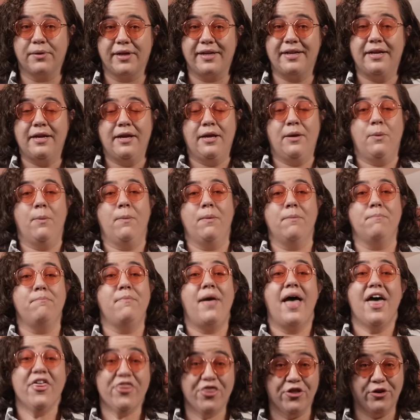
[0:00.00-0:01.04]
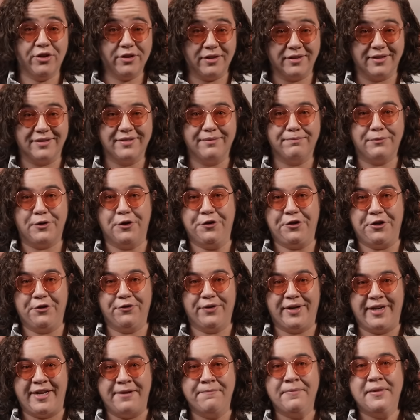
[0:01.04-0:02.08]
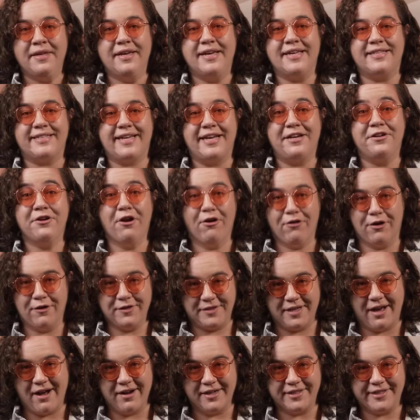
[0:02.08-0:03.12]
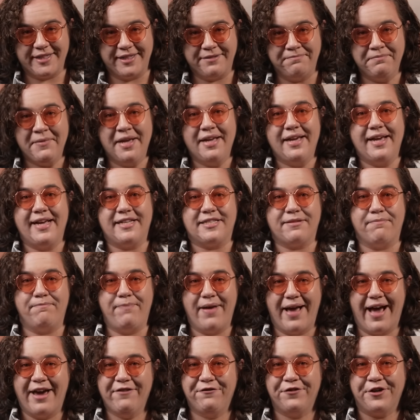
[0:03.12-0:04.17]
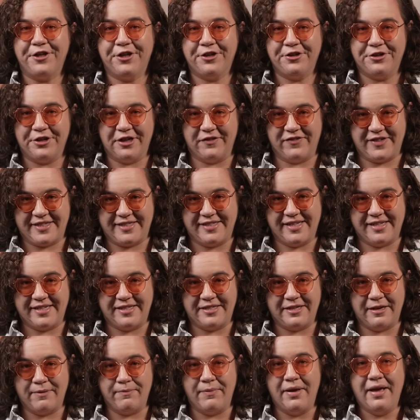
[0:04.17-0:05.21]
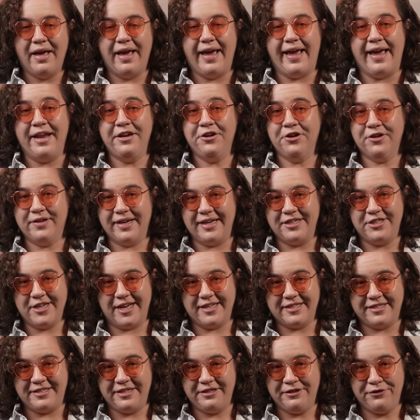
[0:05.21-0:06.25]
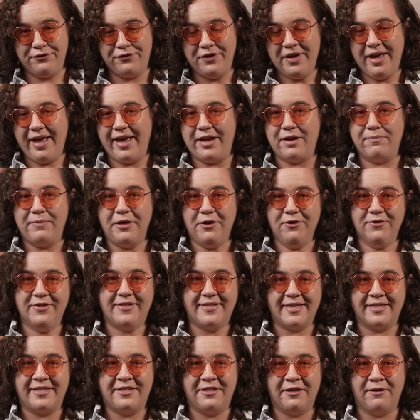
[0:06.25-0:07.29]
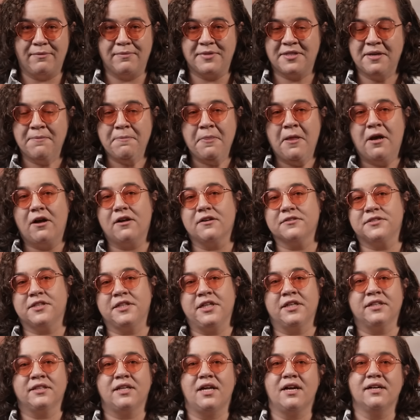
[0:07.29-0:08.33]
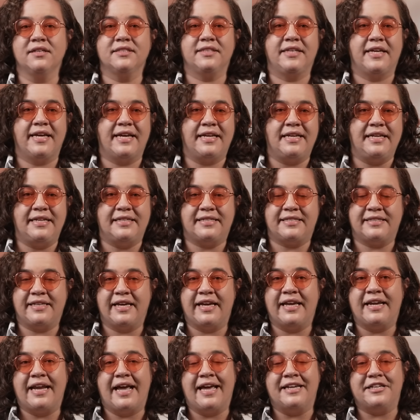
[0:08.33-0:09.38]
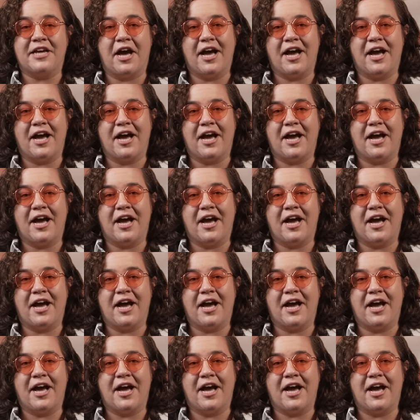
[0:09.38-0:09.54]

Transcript: But Methyl mercury is a neurotoxin. It's bad for your nervous system and your digestive and immune systems, also your lungs, kidneys, skin, and